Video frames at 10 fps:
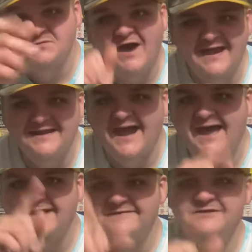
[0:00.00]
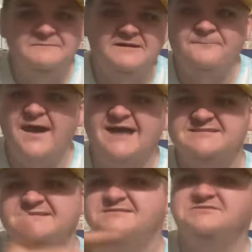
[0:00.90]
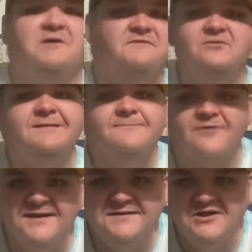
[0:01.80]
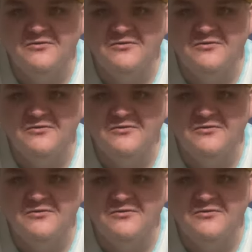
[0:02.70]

why not? A little bit of pasta deserves a little bit of bread to go